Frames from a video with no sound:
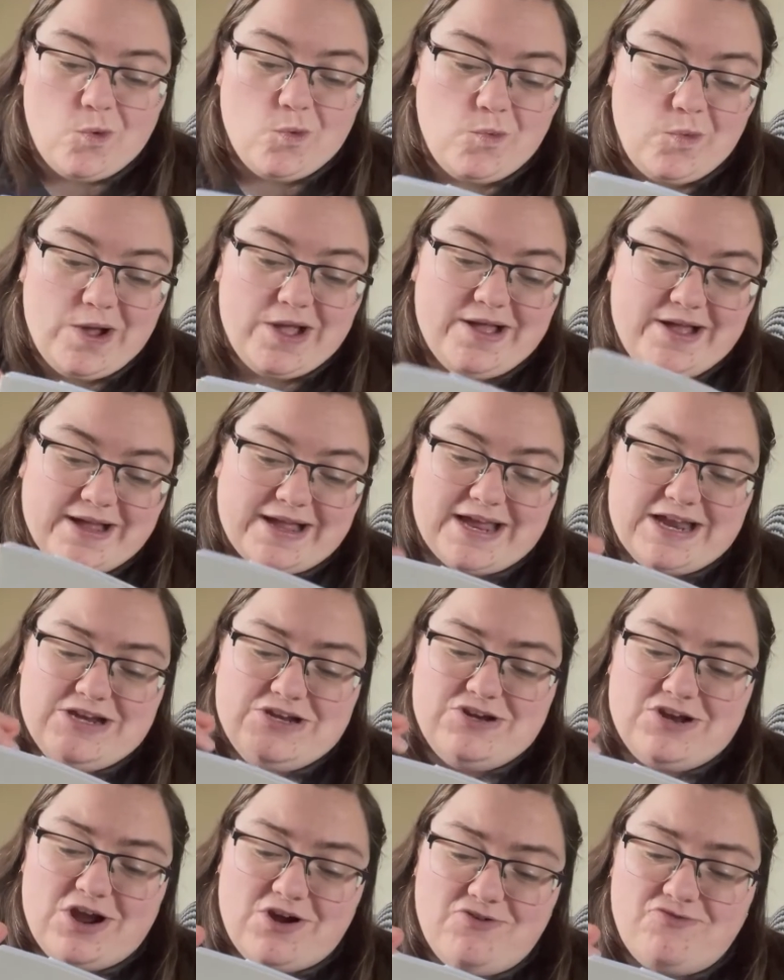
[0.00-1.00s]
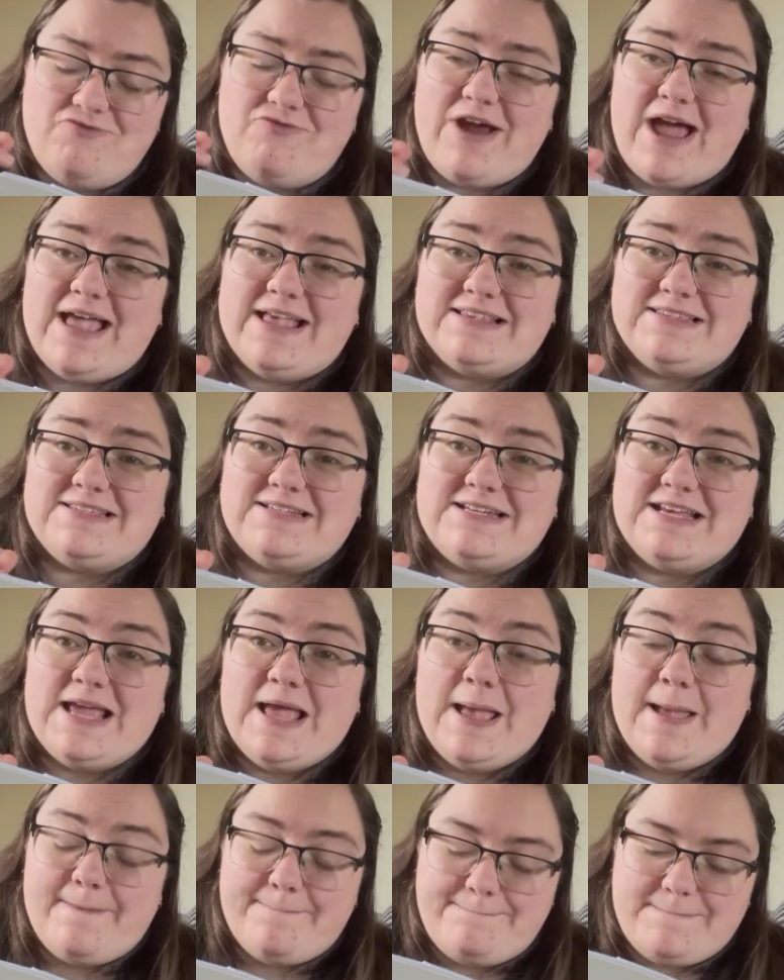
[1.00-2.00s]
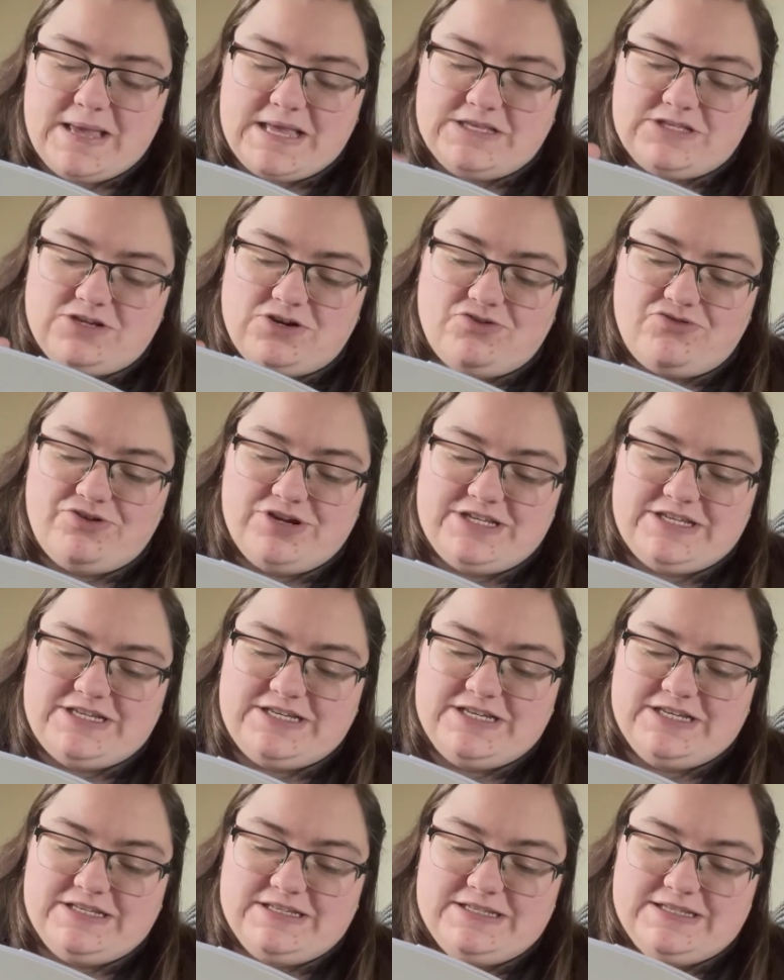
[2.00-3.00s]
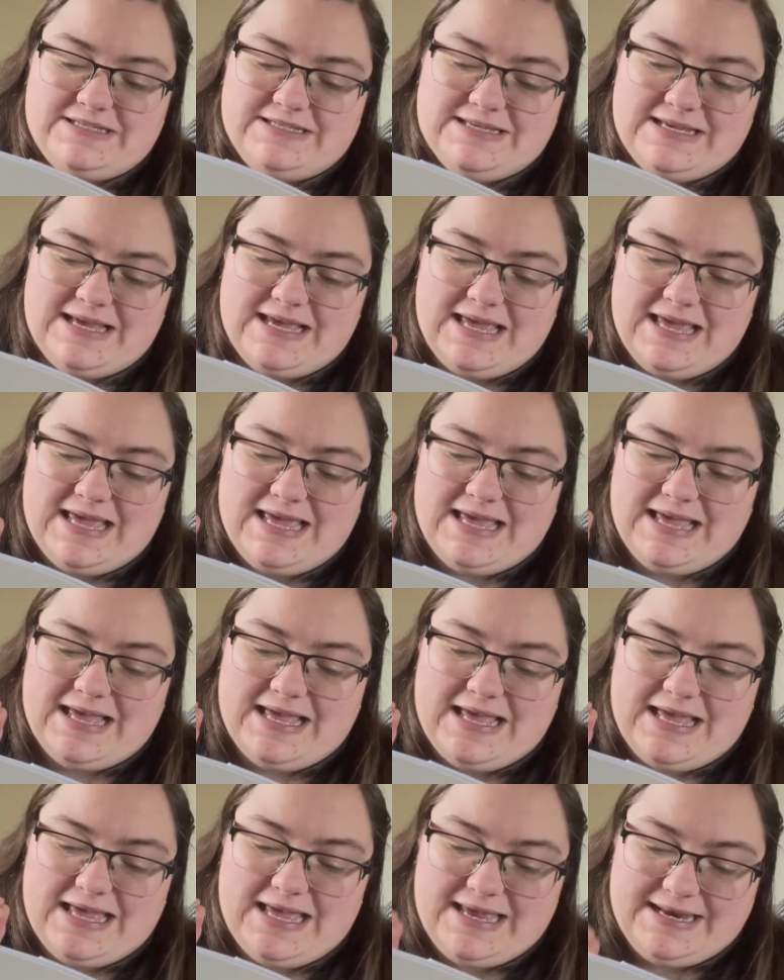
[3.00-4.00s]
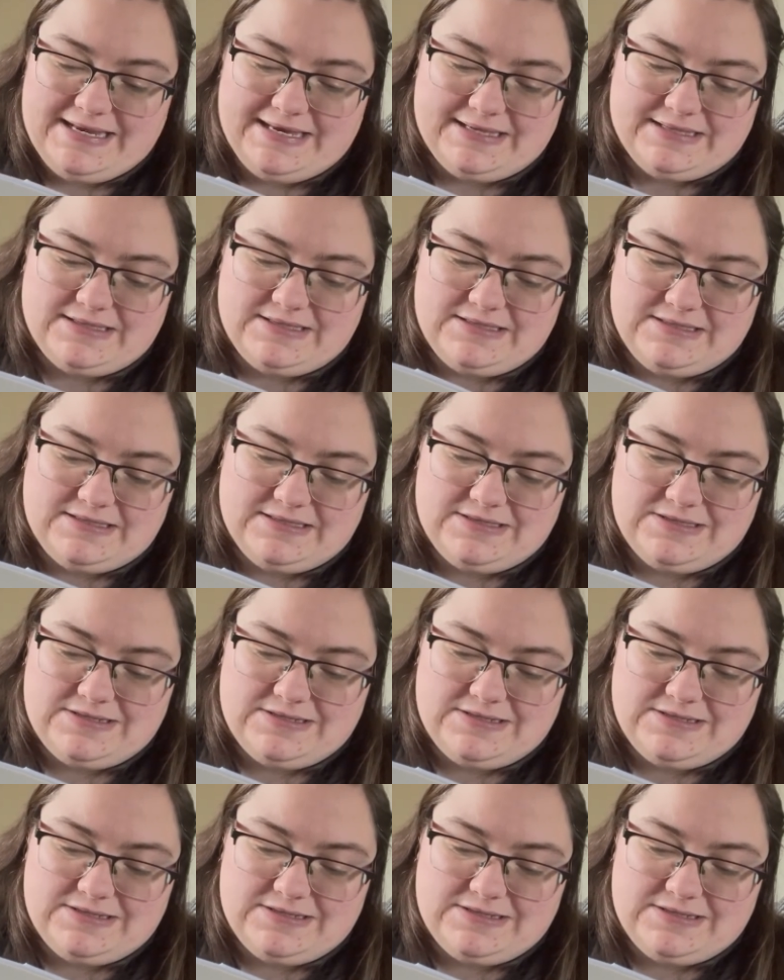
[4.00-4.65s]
work and no rest makes Christians idiots.